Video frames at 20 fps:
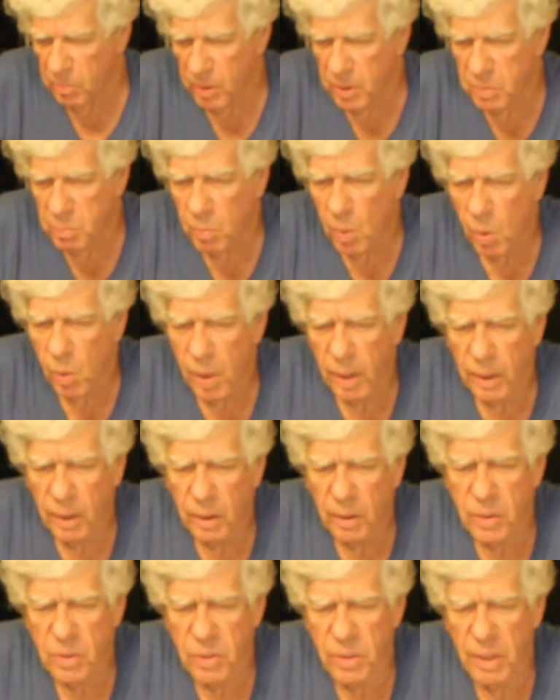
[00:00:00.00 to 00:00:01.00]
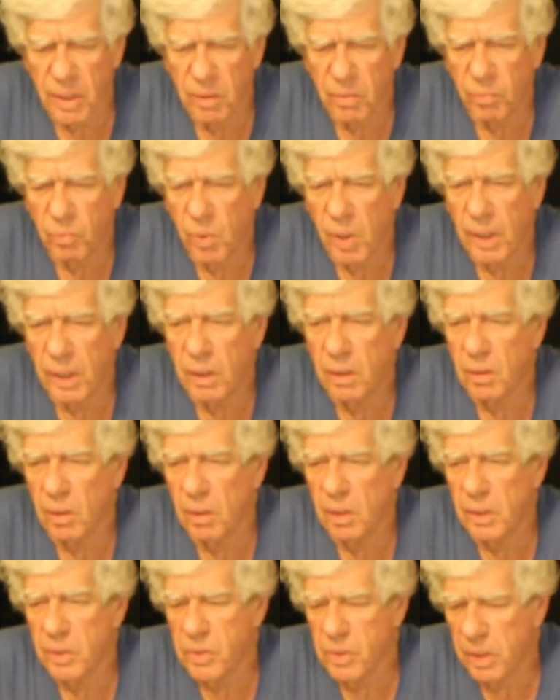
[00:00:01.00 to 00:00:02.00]
this morning instead of waiting
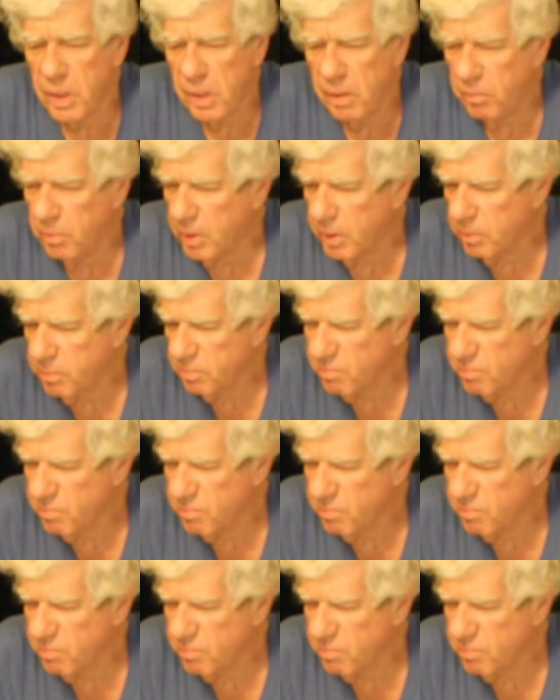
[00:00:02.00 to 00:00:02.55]
till this evening.